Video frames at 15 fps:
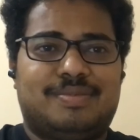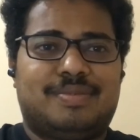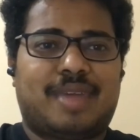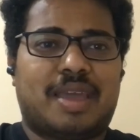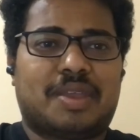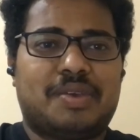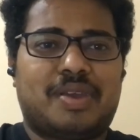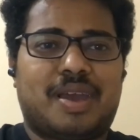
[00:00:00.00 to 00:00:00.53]

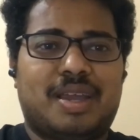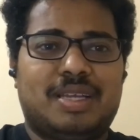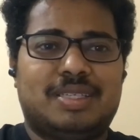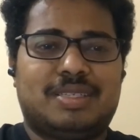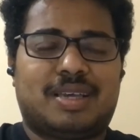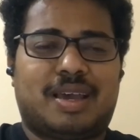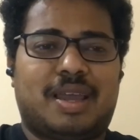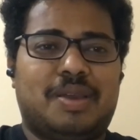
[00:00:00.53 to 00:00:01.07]
Thank you
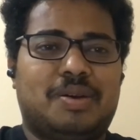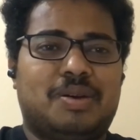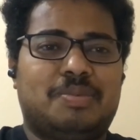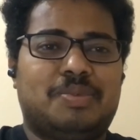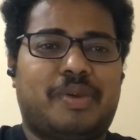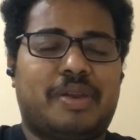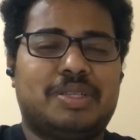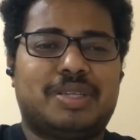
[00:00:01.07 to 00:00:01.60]
guys. I
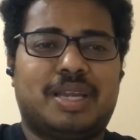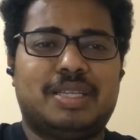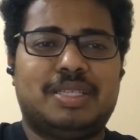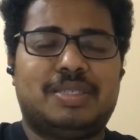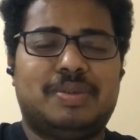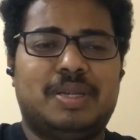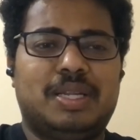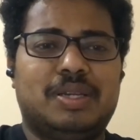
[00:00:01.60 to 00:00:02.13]
hope you enjoyed
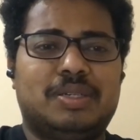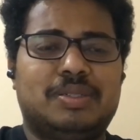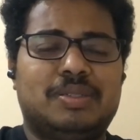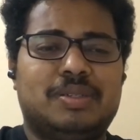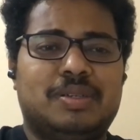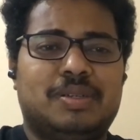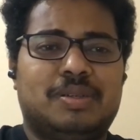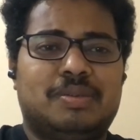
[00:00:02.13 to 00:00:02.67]
this video.
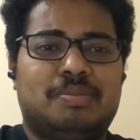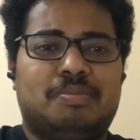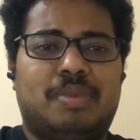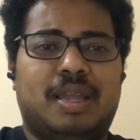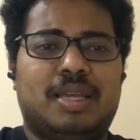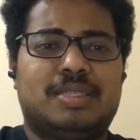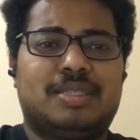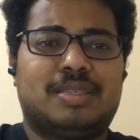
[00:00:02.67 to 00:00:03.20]

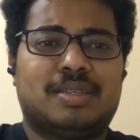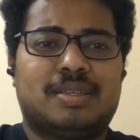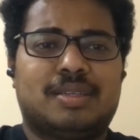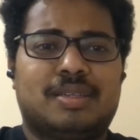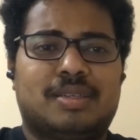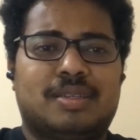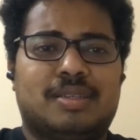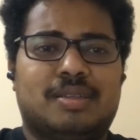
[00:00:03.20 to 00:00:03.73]

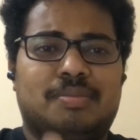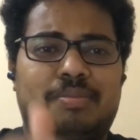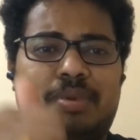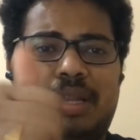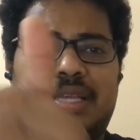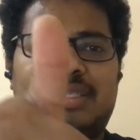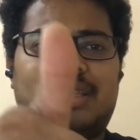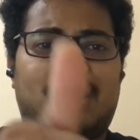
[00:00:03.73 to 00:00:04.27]

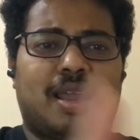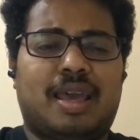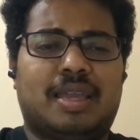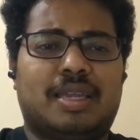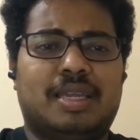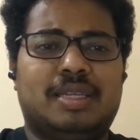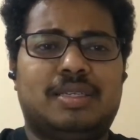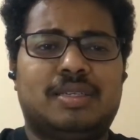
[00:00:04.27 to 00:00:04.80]
Please
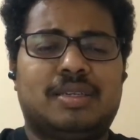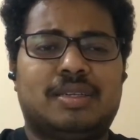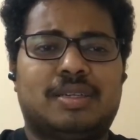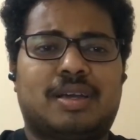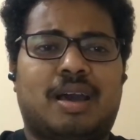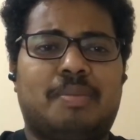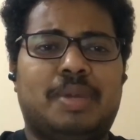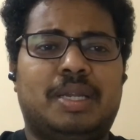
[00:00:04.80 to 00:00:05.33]
like
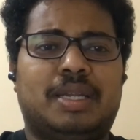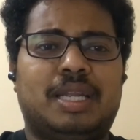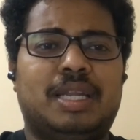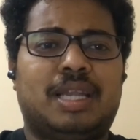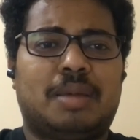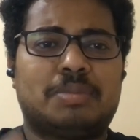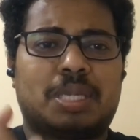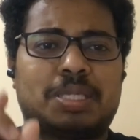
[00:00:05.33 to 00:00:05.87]
it, comment
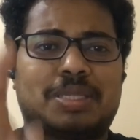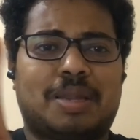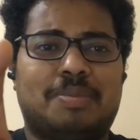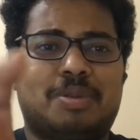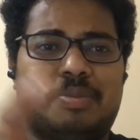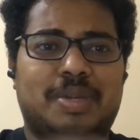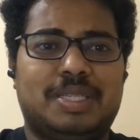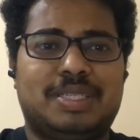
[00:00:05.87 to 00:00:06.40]
it, and subscribe
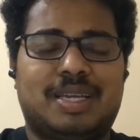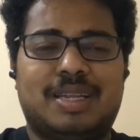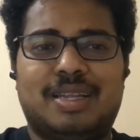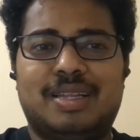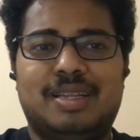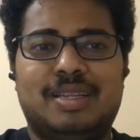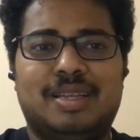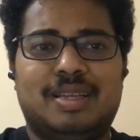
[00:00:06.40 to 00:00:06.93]
to my
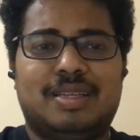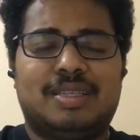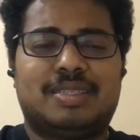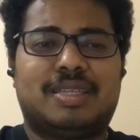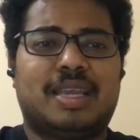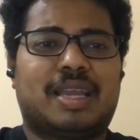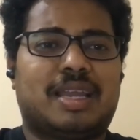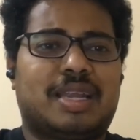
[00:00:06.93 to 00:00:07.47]
channel.
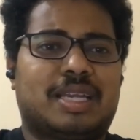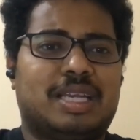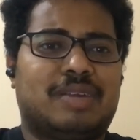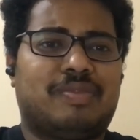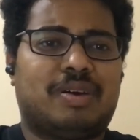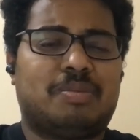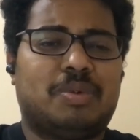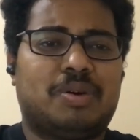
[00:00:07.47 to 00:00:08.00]
Stay
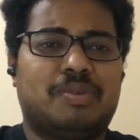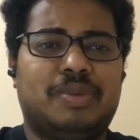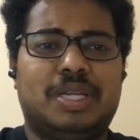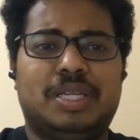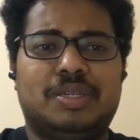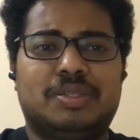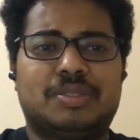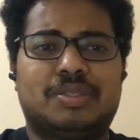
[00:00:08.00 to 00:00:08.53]
connected for more
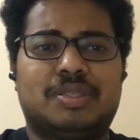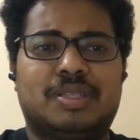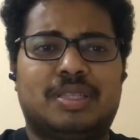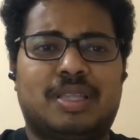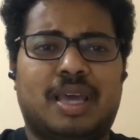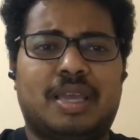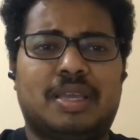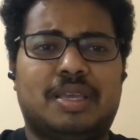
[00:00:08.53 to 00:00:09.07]
videos.
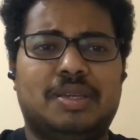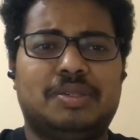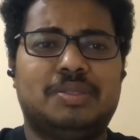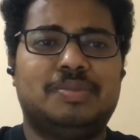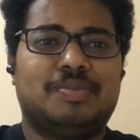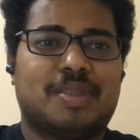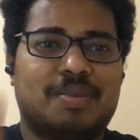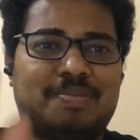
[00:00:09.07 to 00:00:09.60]
Thank
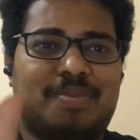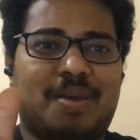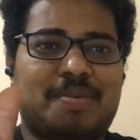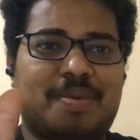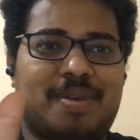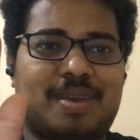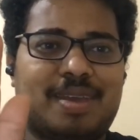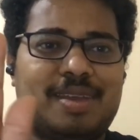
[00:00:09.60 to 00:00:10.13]
you. Bye
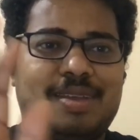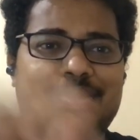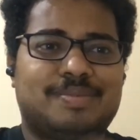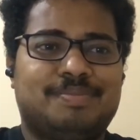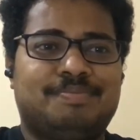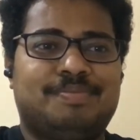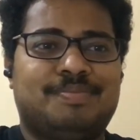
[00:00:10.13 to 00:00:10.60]
bye.